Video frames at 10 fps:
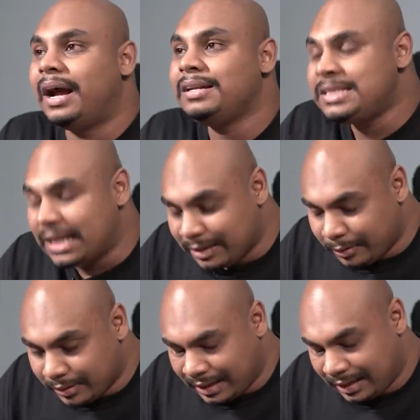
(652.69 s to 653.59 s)
was at
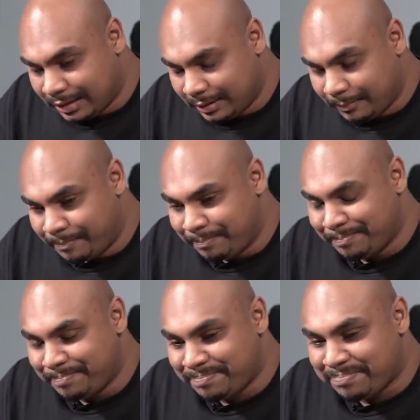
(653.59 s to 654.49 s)
the
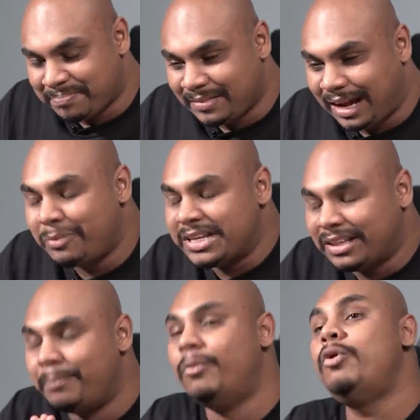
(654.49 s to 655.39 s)

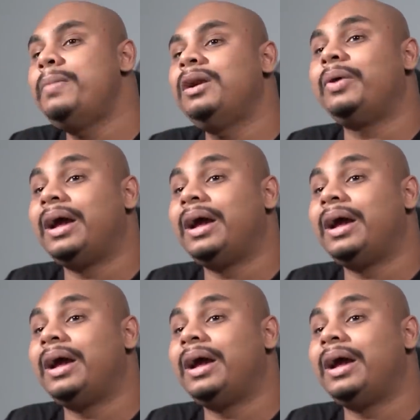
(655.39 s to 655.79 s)
moment